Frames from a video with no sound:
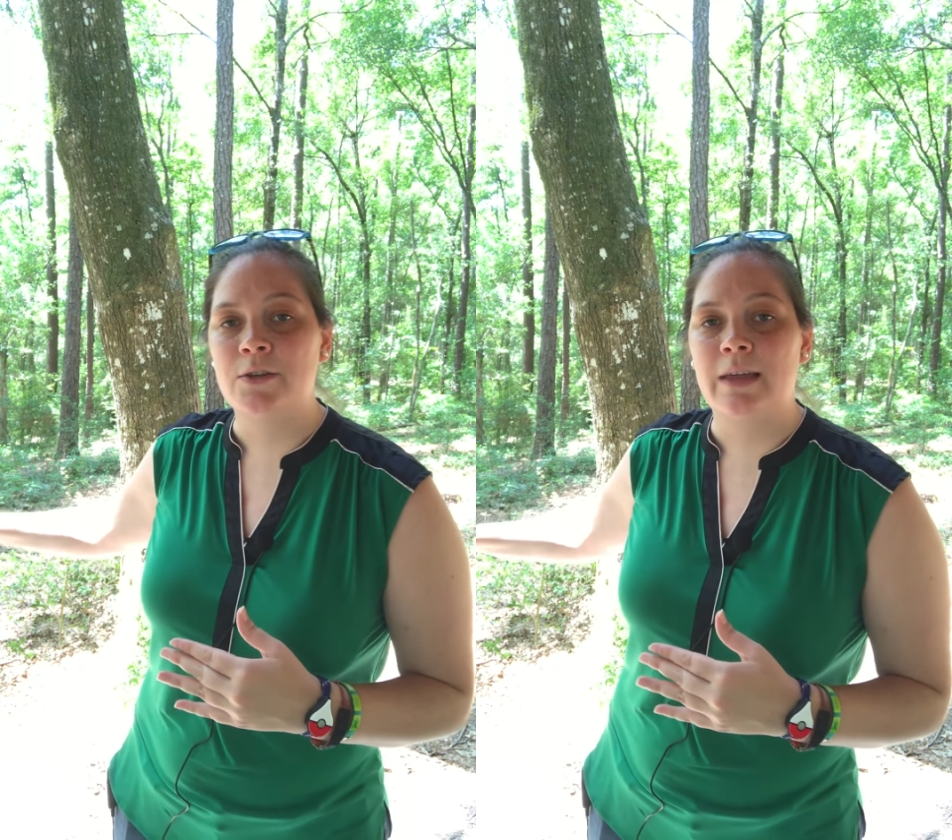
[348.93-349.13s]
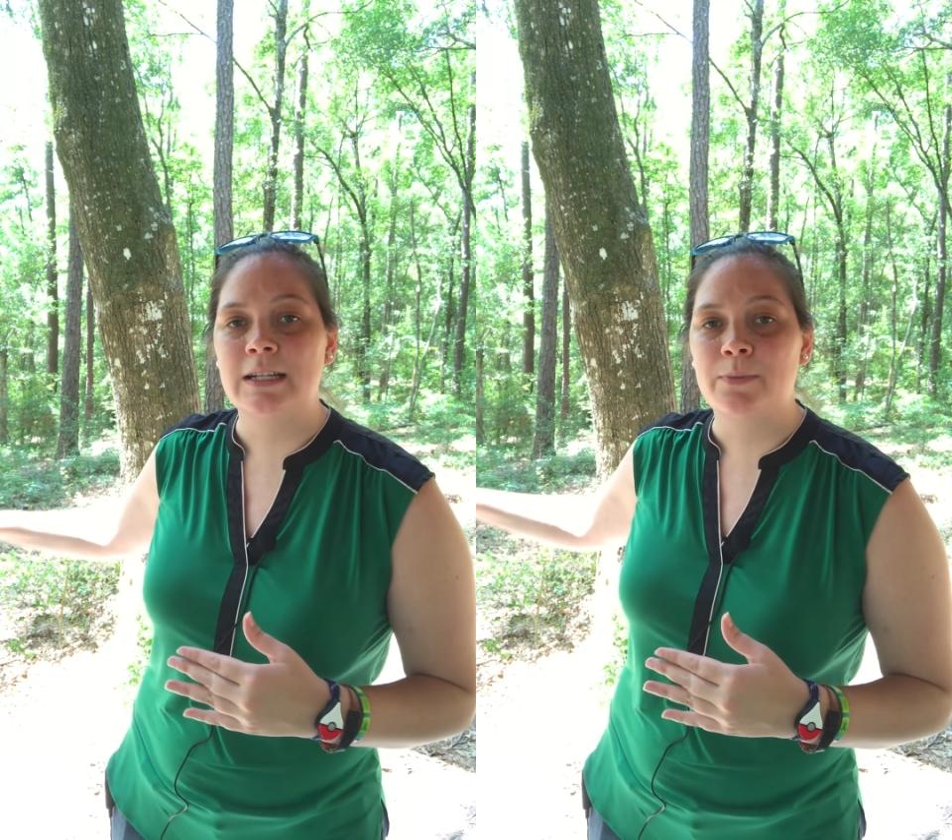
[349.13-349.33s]

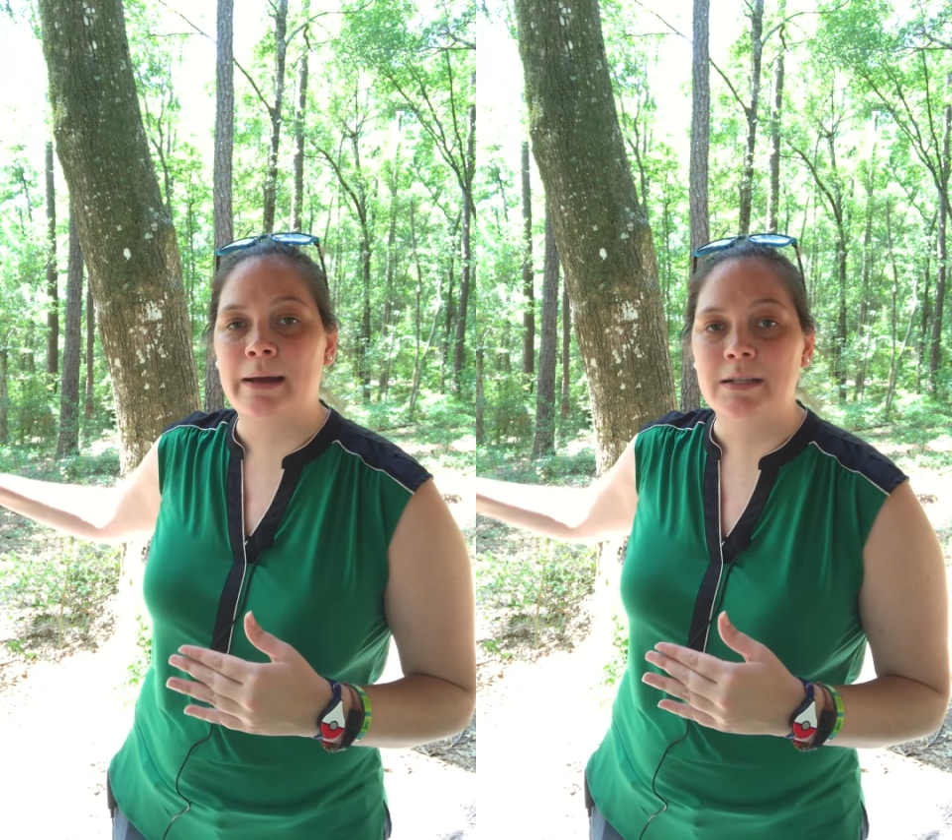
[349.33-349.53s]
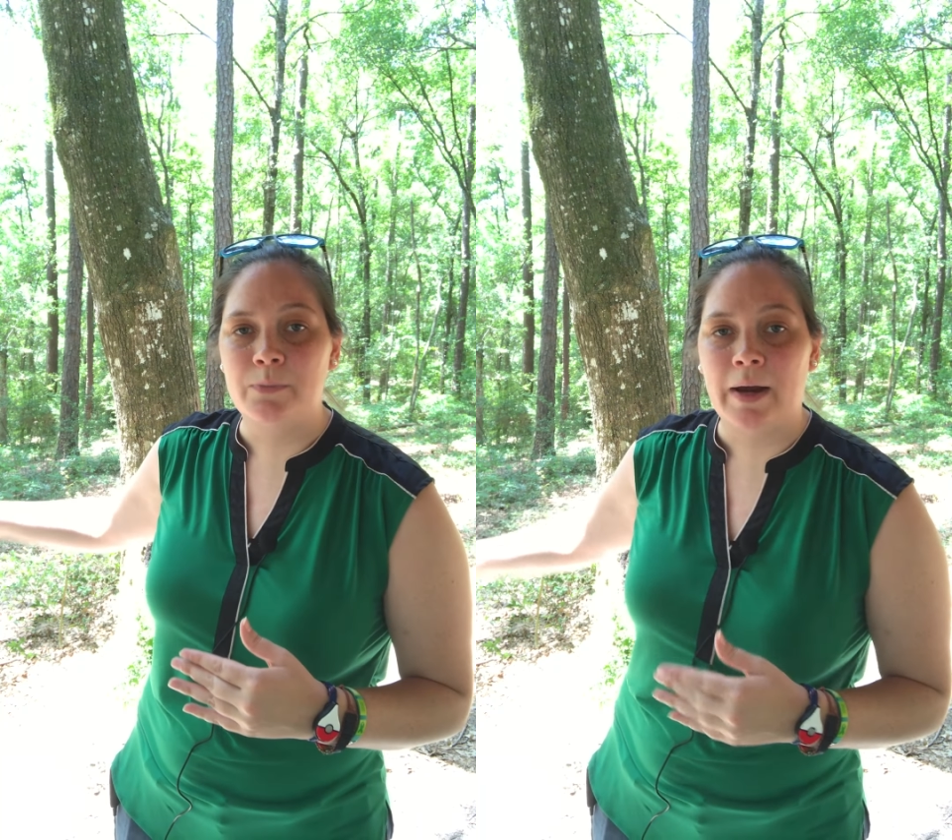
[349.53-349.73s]
so that's why
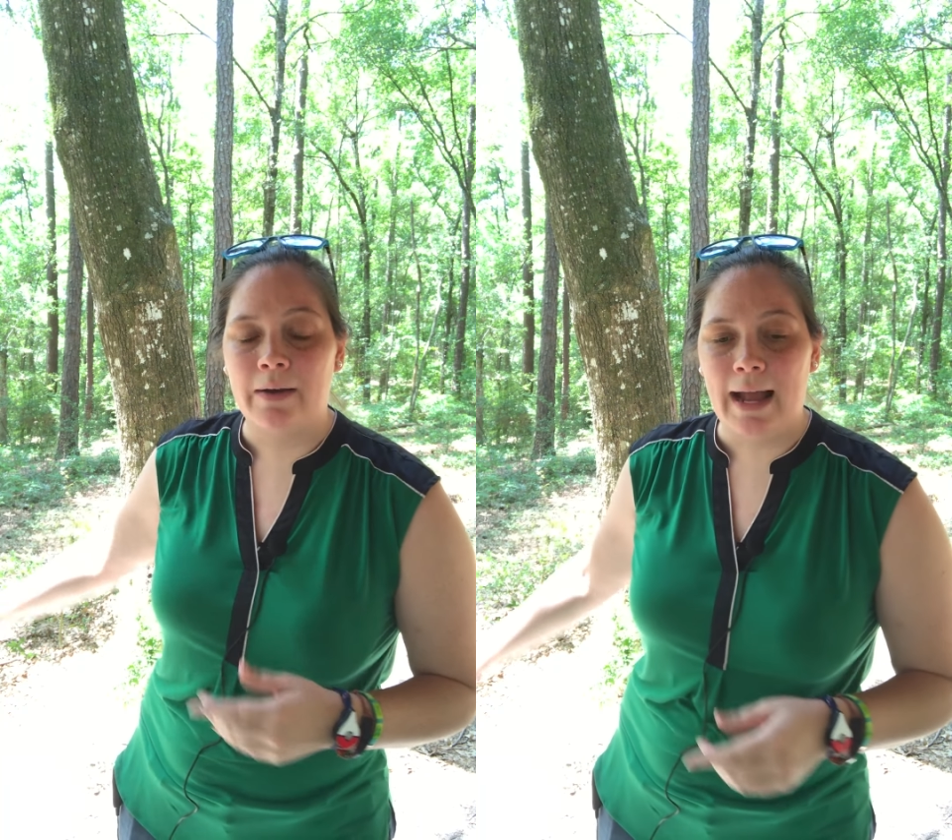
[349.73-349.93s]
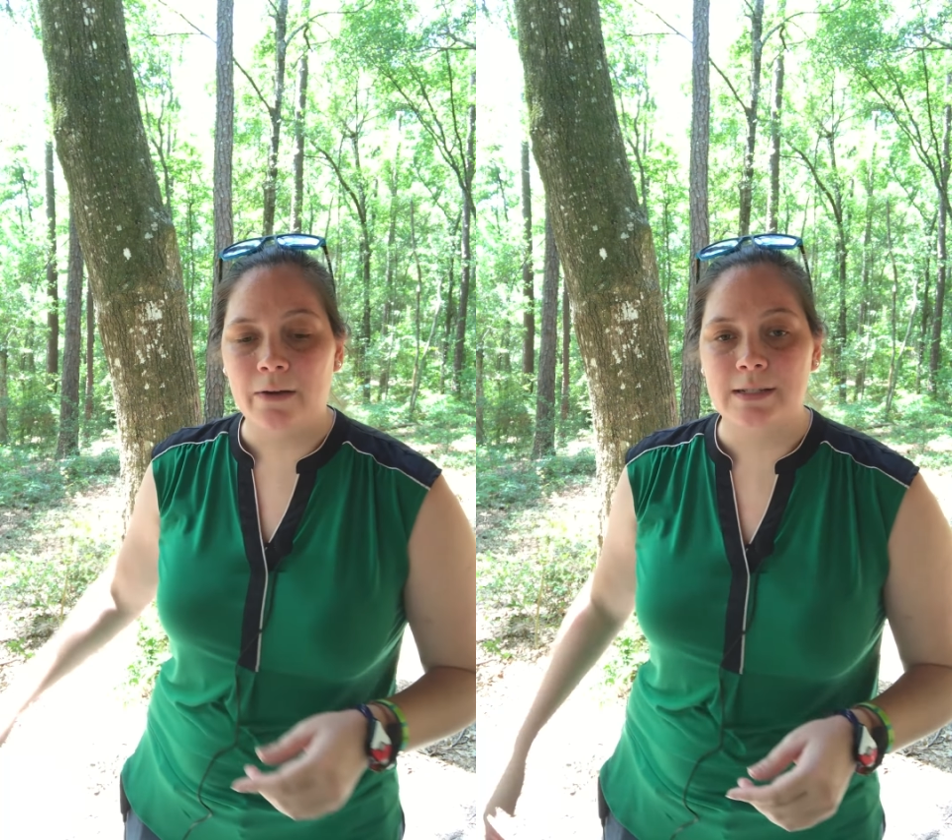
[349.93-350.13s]
it's brown
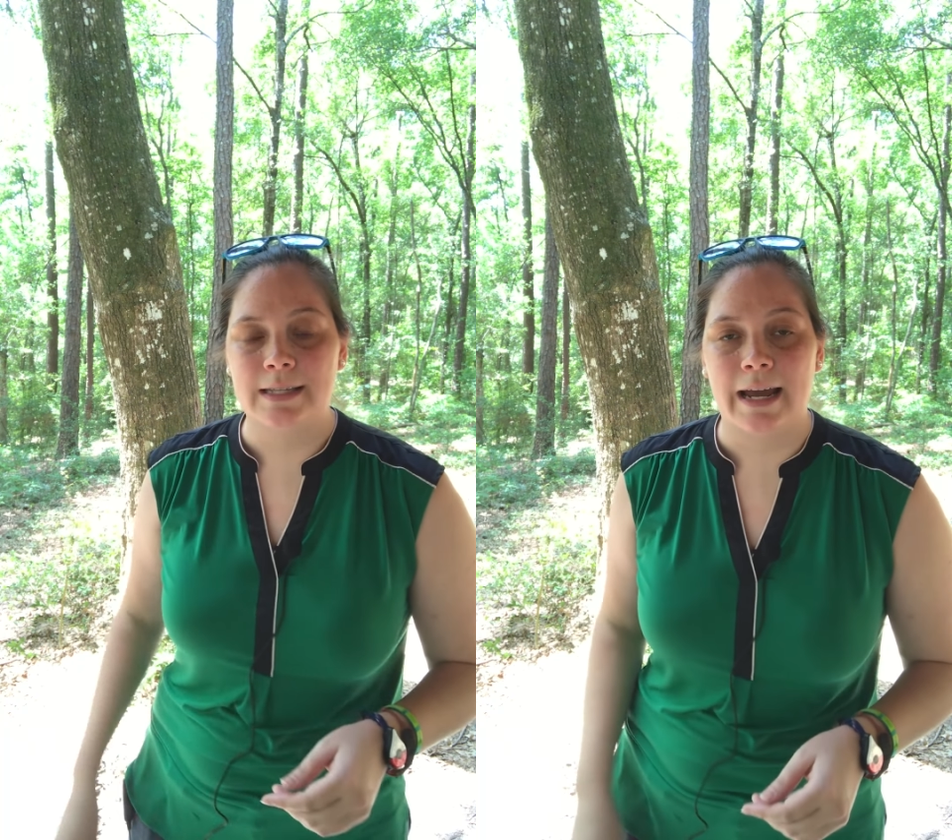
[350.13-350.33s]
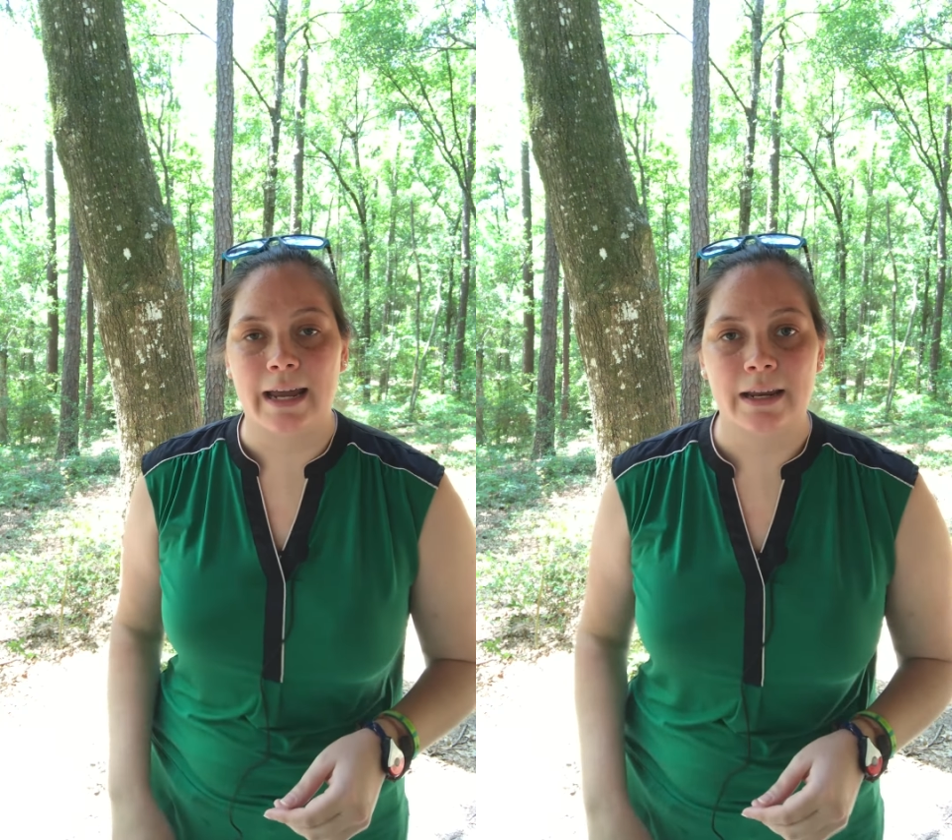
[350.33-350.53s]

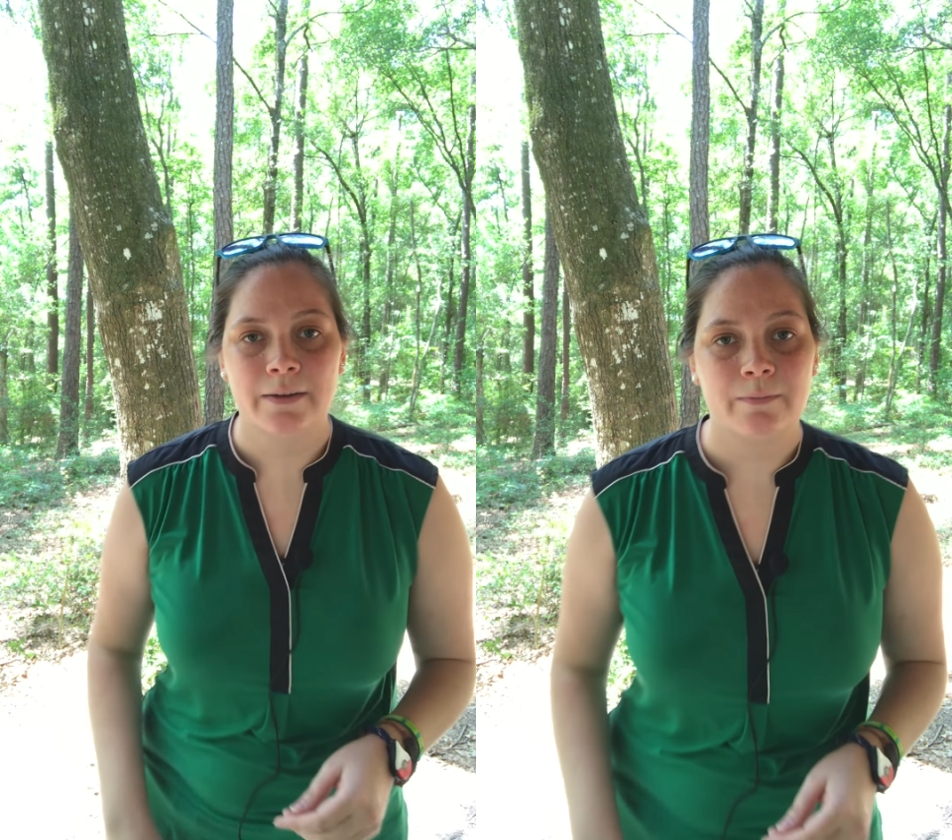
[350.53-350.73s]
outside.